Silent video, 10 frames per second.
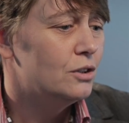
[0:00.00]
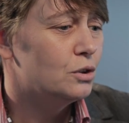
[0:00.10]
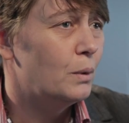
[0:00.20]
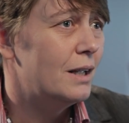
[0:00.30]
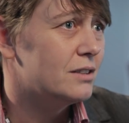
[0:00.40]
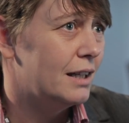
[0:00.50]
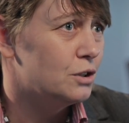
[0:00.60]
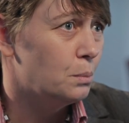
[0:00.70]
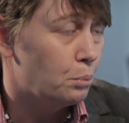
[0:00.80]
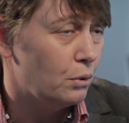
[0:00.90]
So we intend
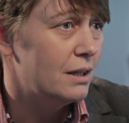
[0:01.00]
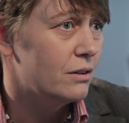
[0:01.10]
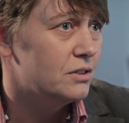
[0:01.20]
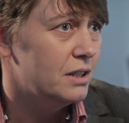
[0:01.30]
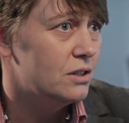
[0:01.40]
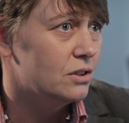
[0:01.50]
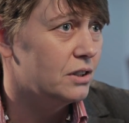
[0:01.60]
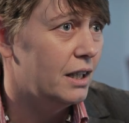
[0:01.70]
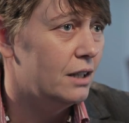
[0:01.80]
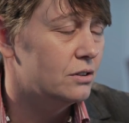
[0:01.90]
to bring the teachers
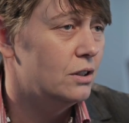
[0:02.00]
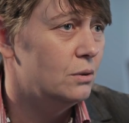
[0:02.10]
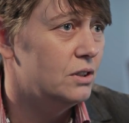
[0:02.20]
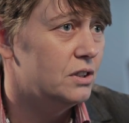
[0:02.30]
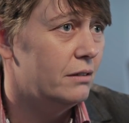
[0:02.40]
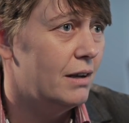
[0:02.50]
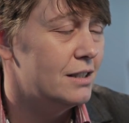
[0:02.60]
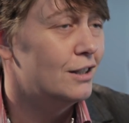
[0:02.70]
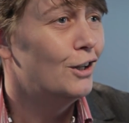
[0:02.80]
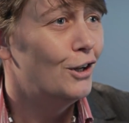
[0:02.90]
here to UTC
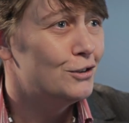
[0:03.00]
Reading,